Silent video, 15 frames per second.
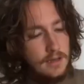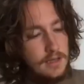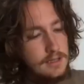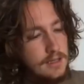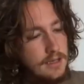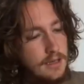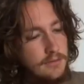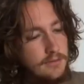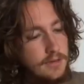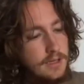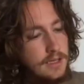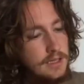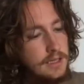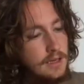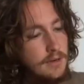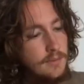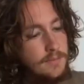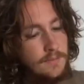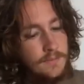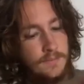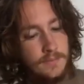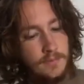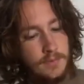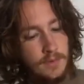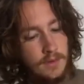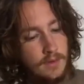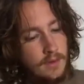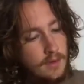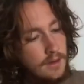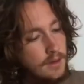There's a lovely
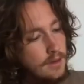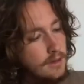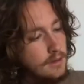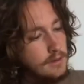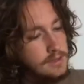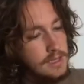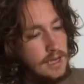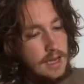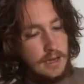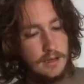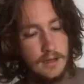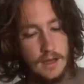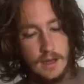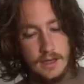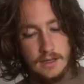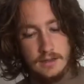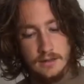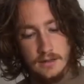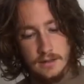little tagline